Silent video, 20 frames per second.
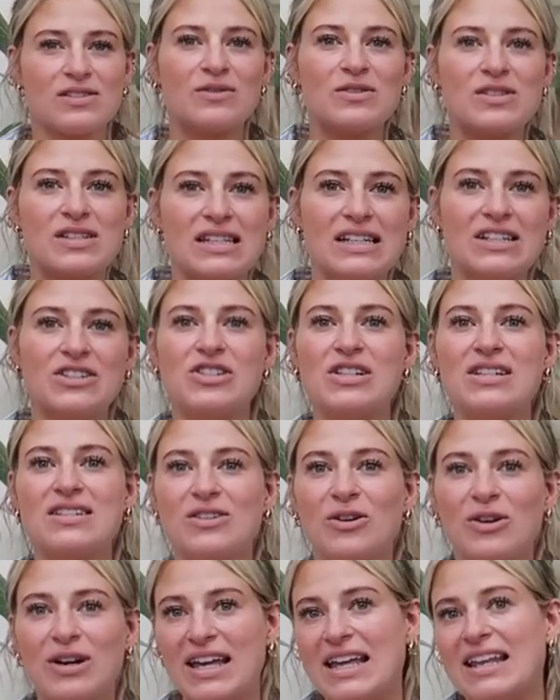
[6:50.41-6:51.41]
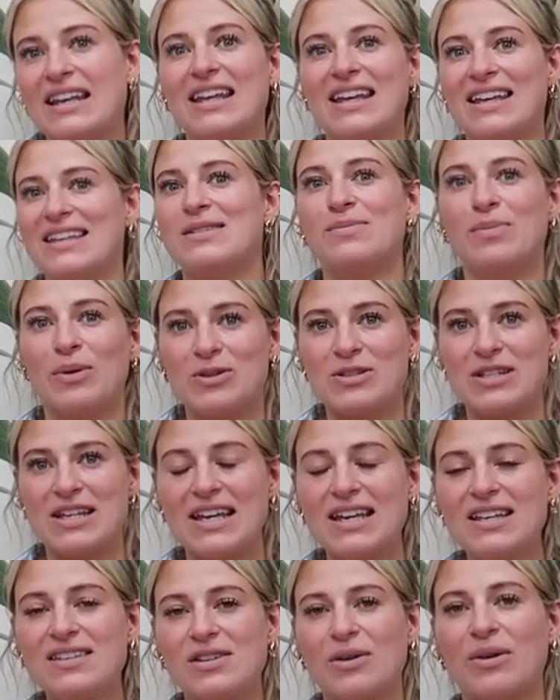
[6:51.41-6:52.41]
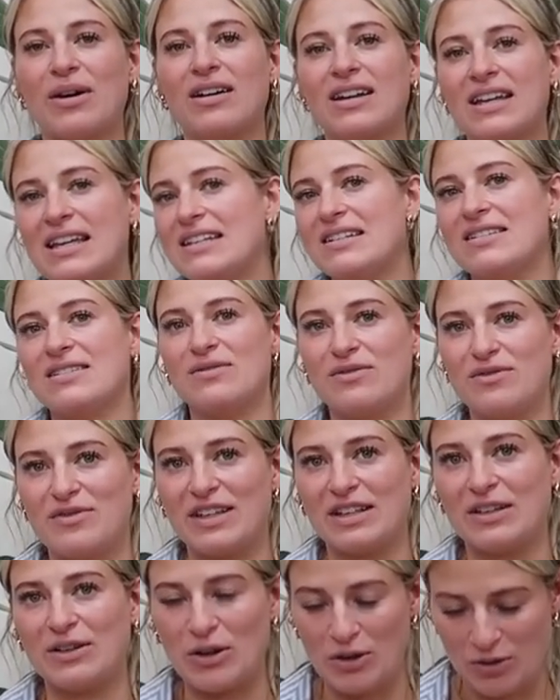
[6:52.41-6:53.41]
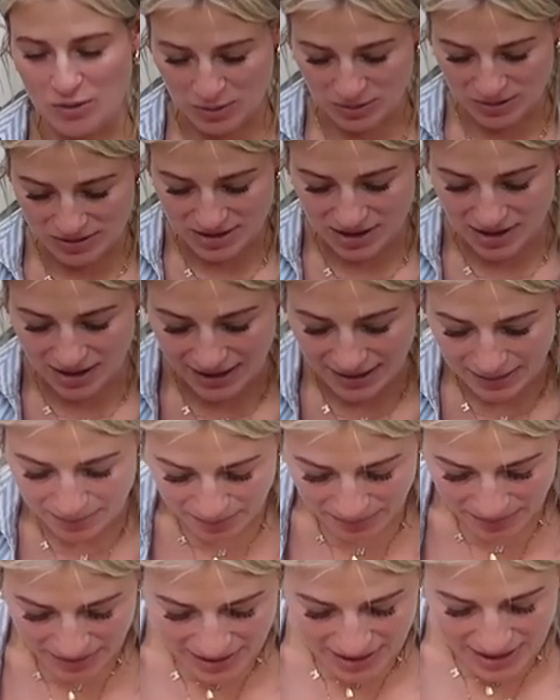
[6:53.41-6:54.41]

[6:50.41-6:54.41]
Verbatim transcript: Obviously she's not in his body, so he doesn't feel her all the time,